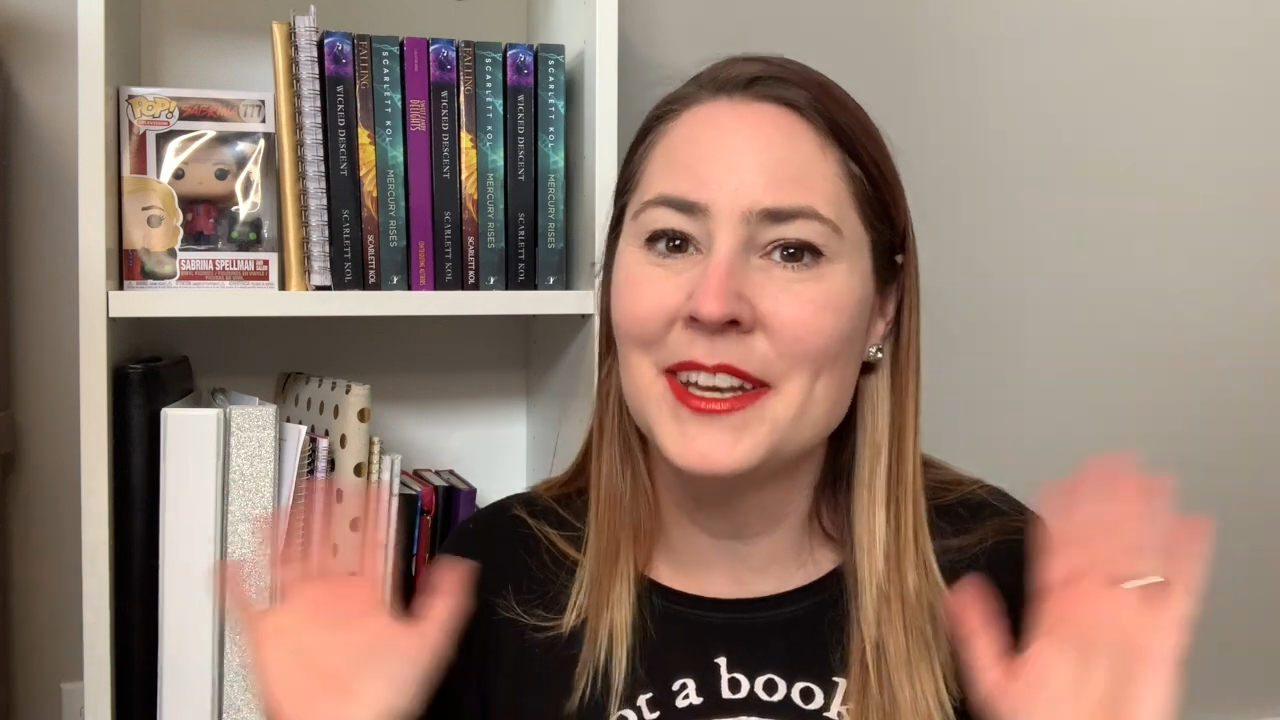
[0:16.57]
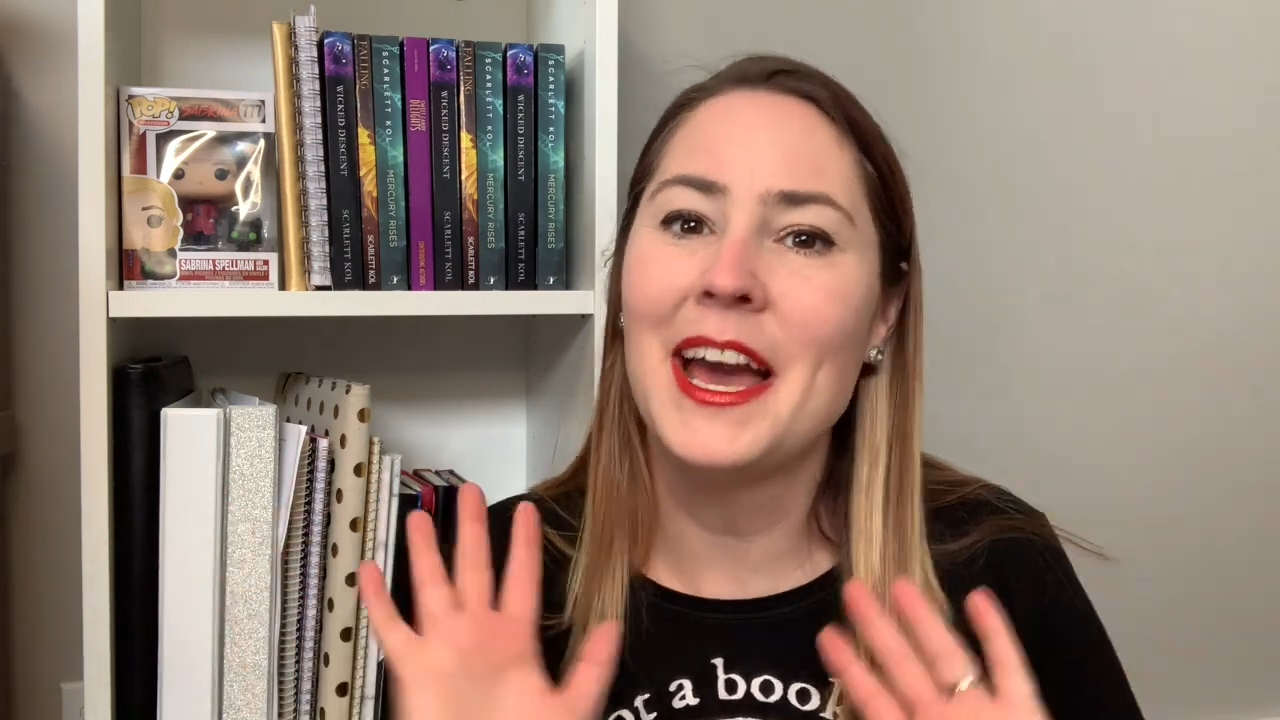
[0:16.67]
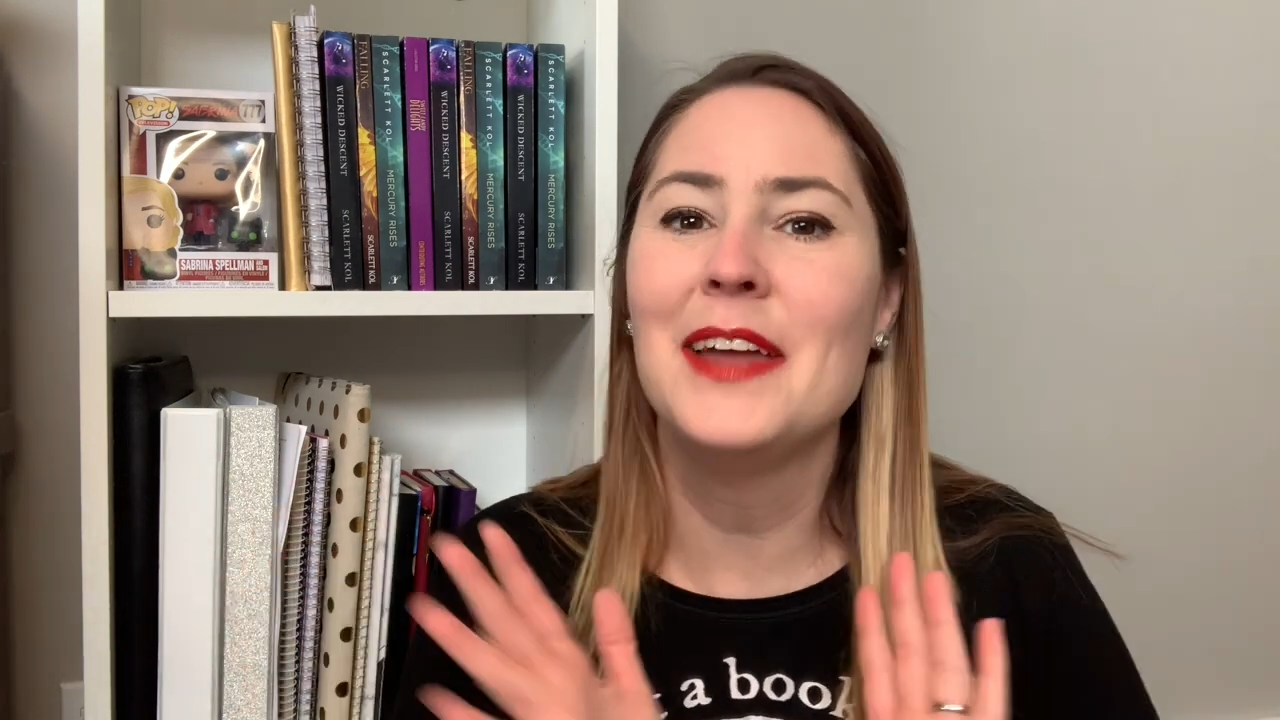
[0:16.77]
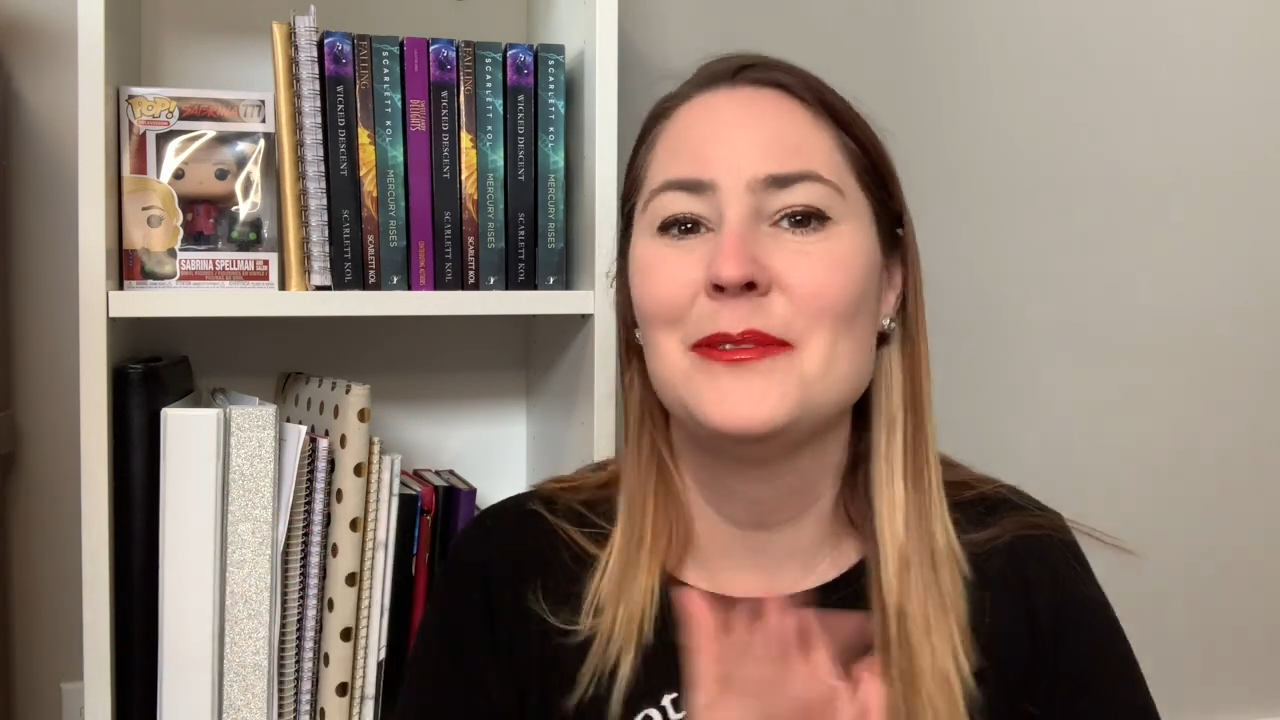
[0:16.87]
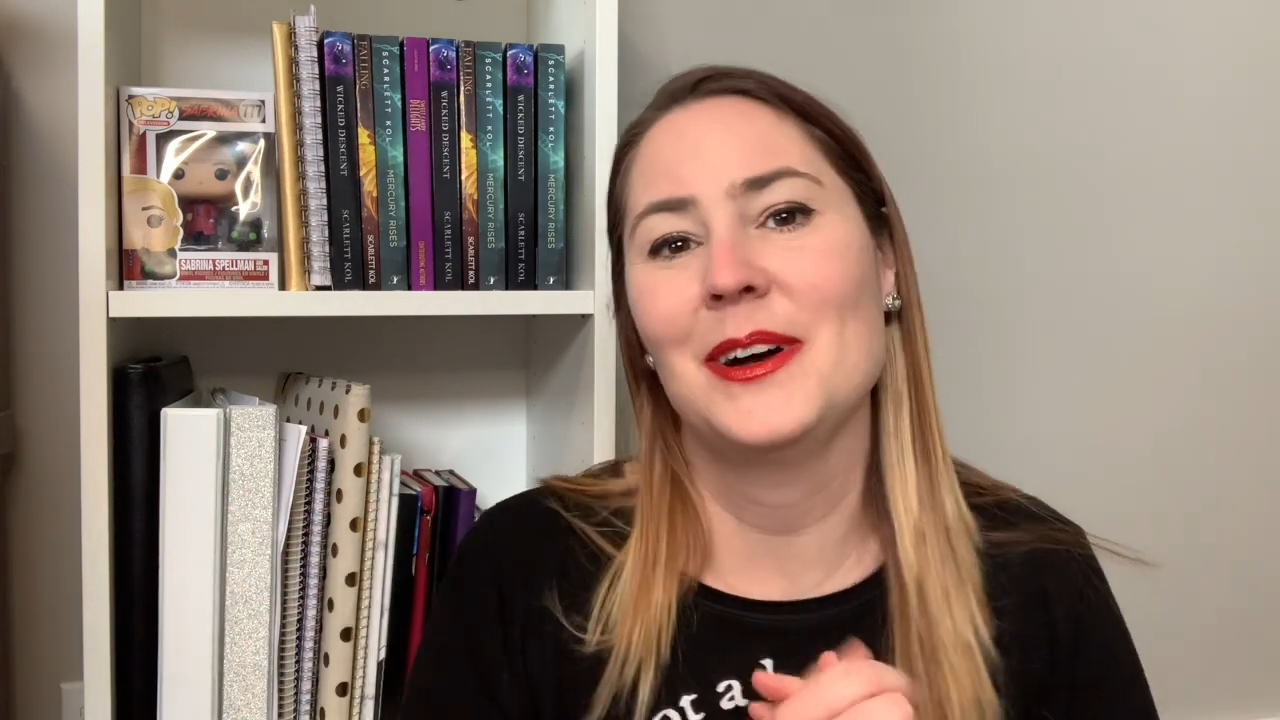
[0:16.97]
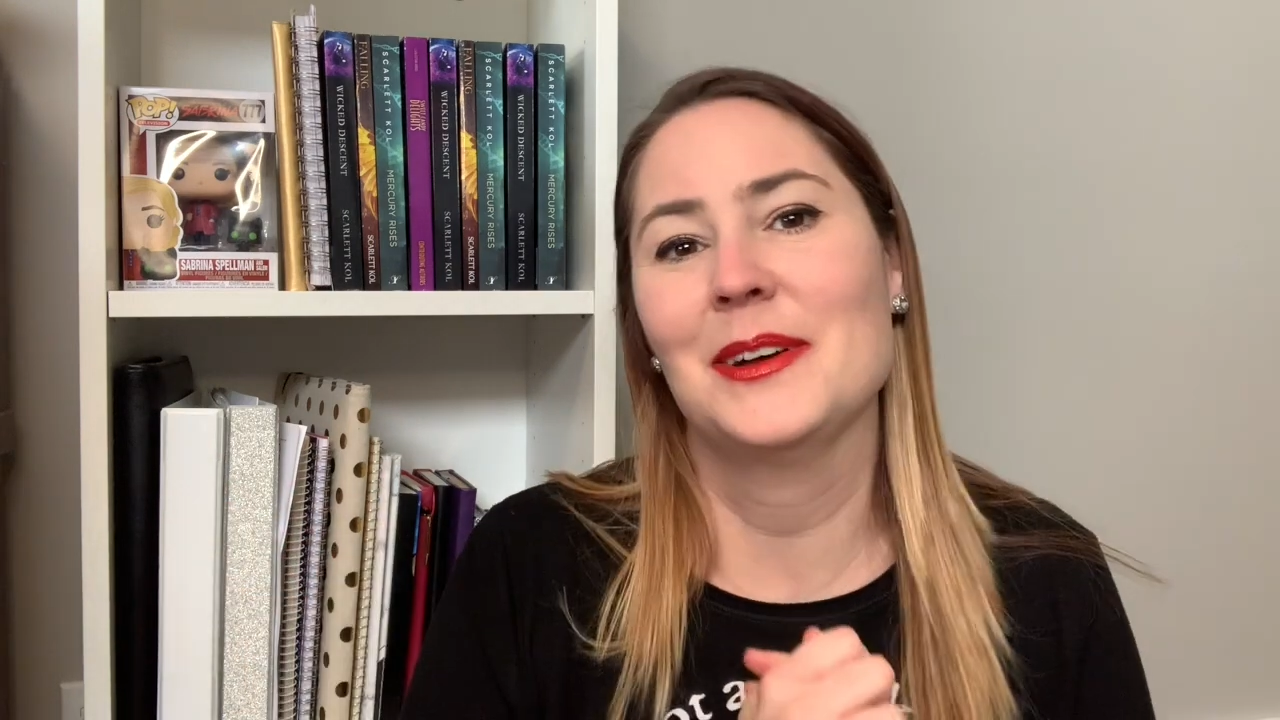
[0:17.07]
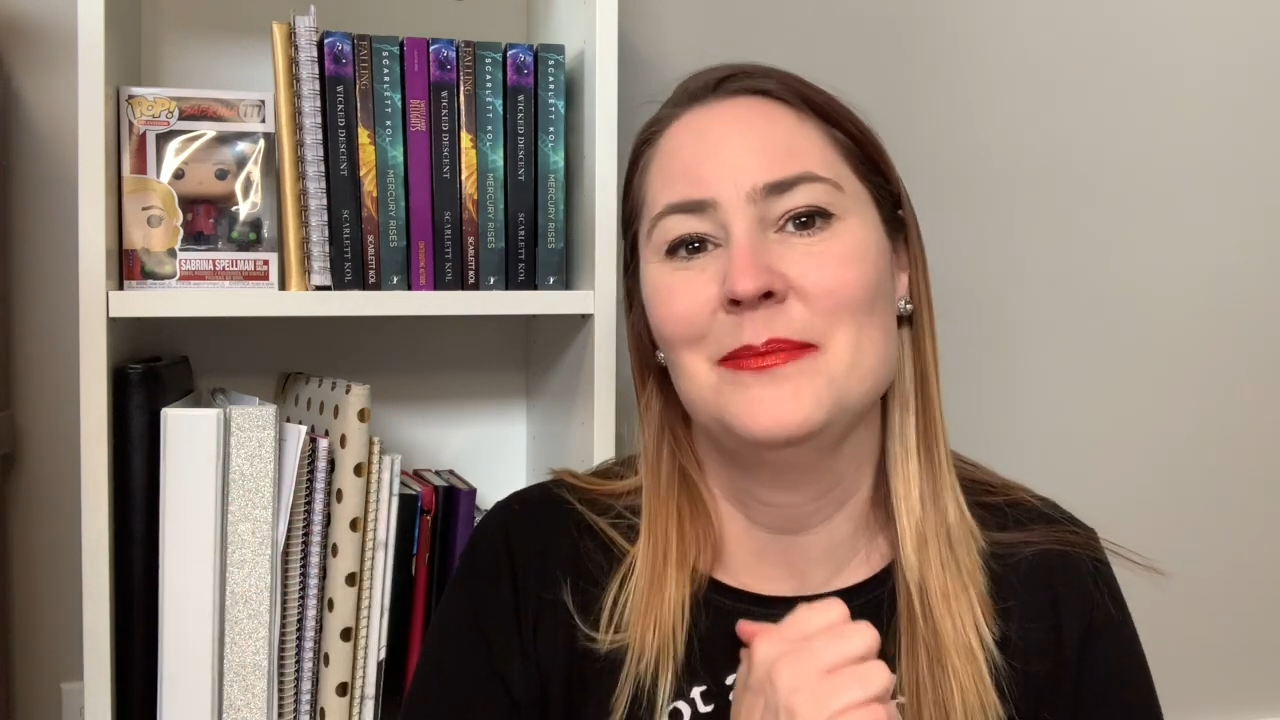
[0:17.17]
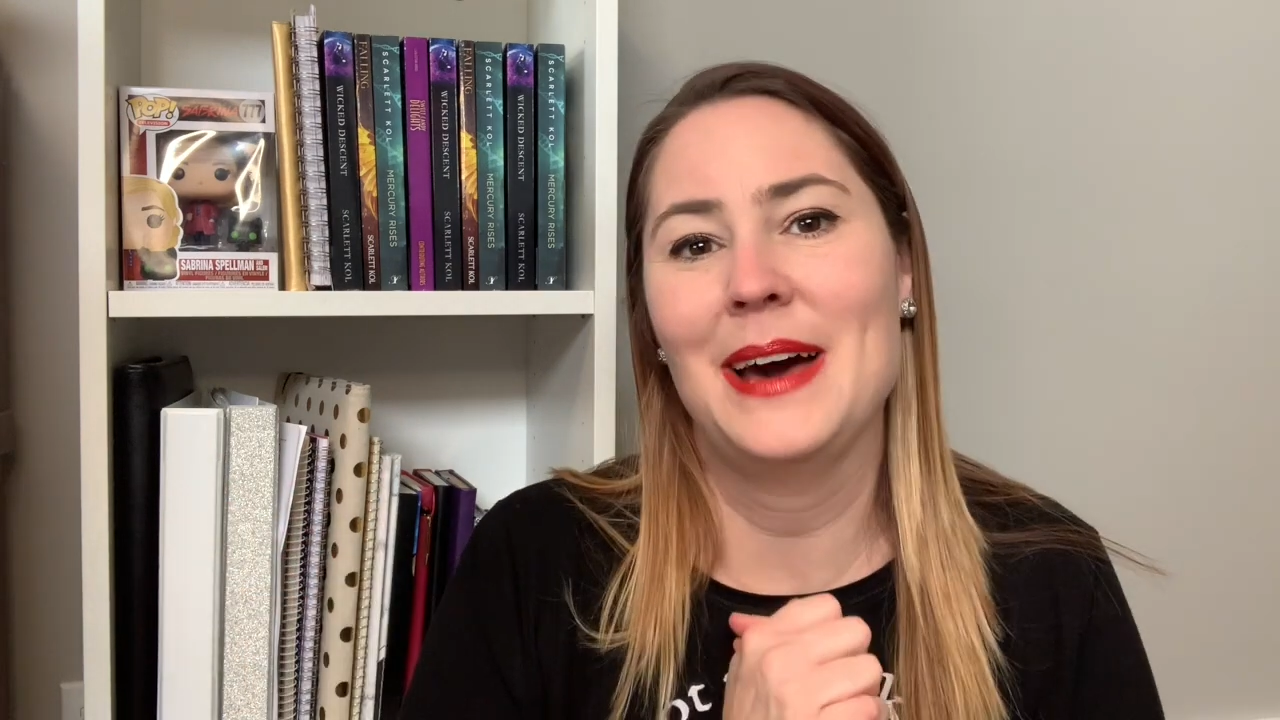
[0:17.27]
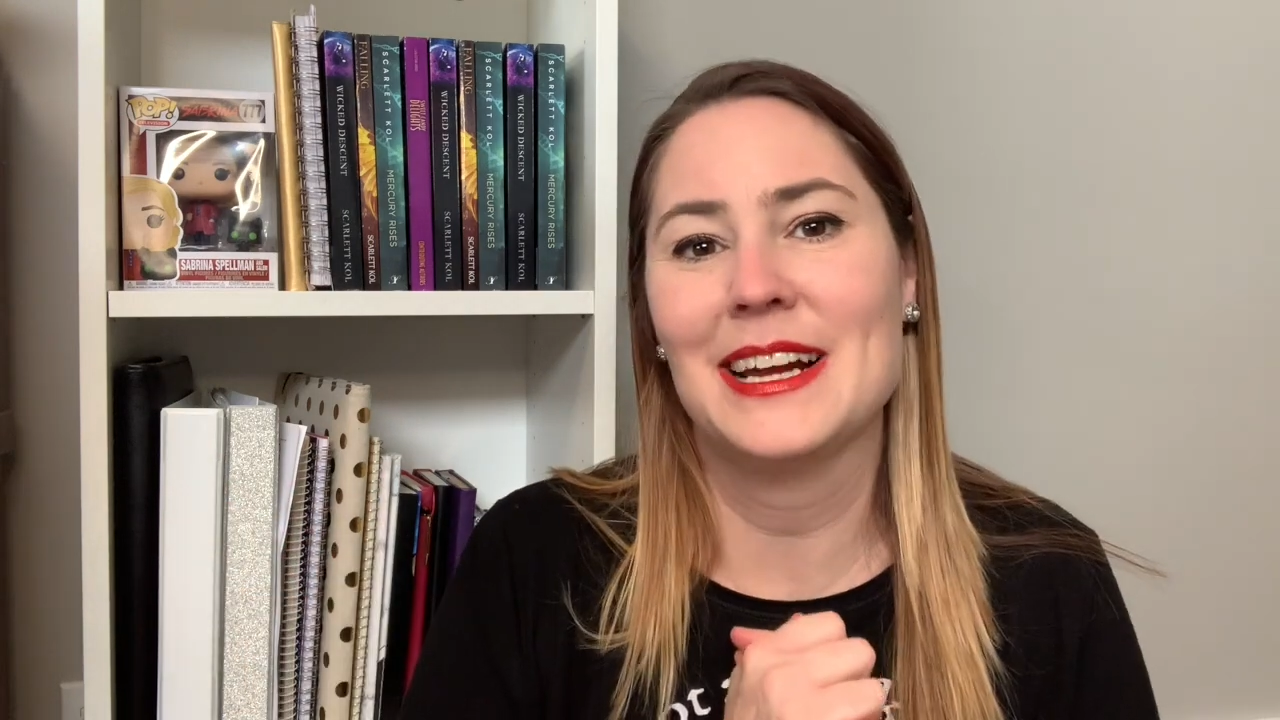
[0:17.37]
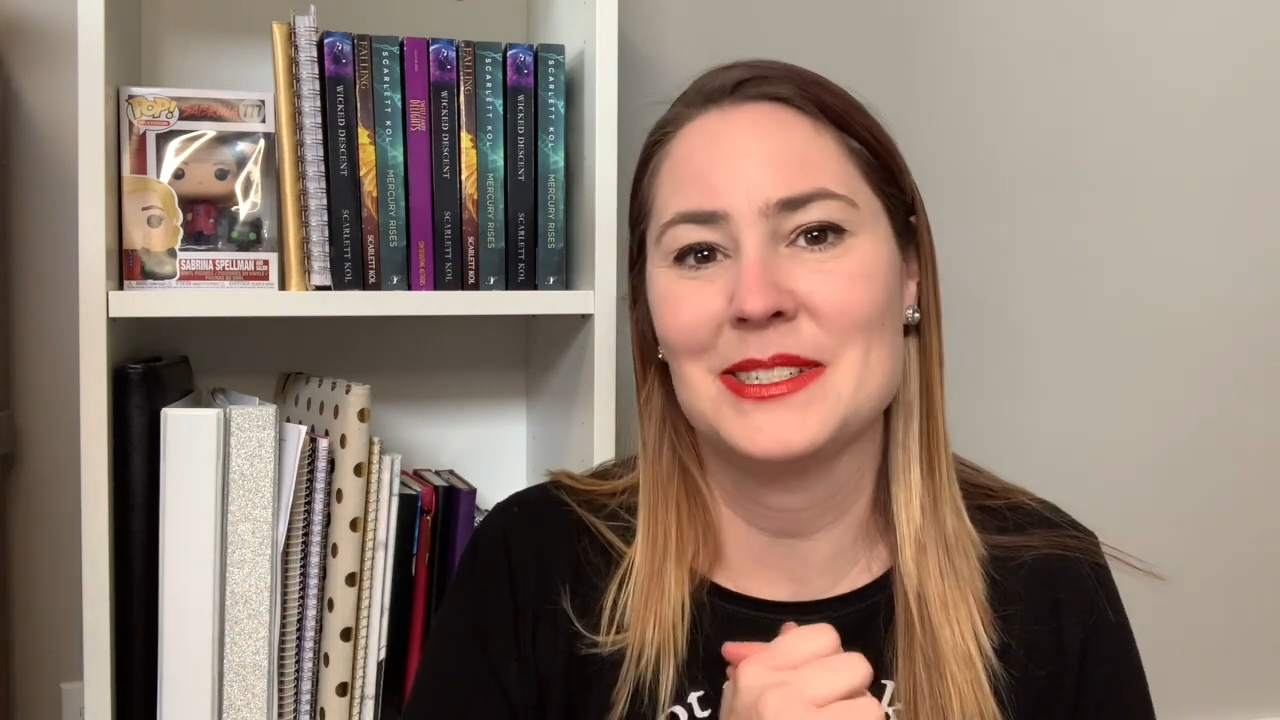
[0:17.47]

and welcome back